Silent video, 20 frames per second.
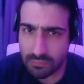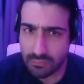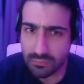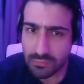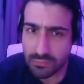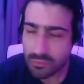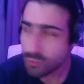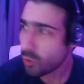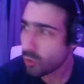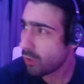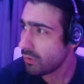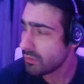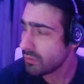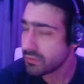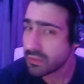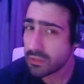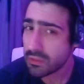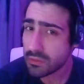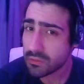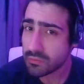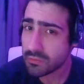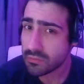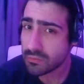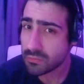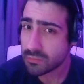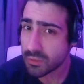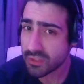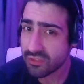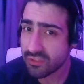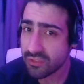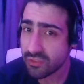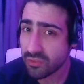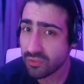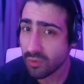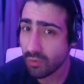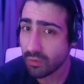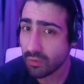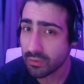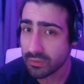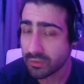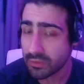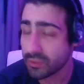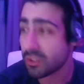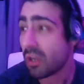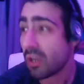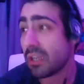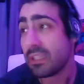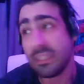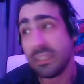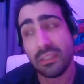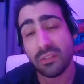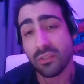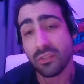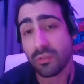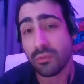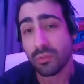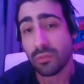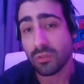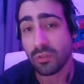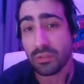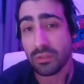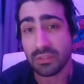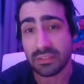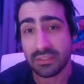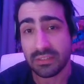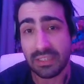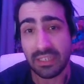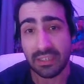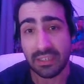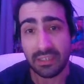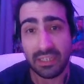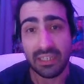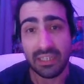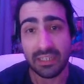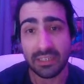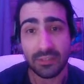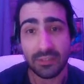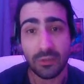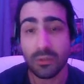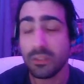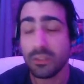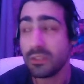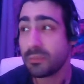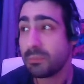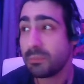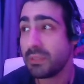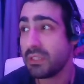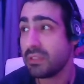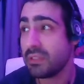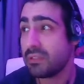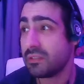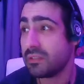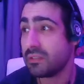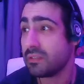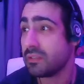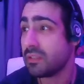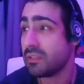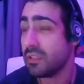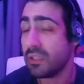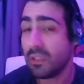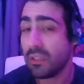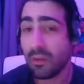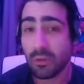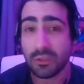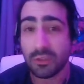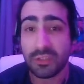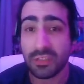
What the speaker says: salt. Where's the salt? You're gonna need some salt in there. Like I know you're being Or did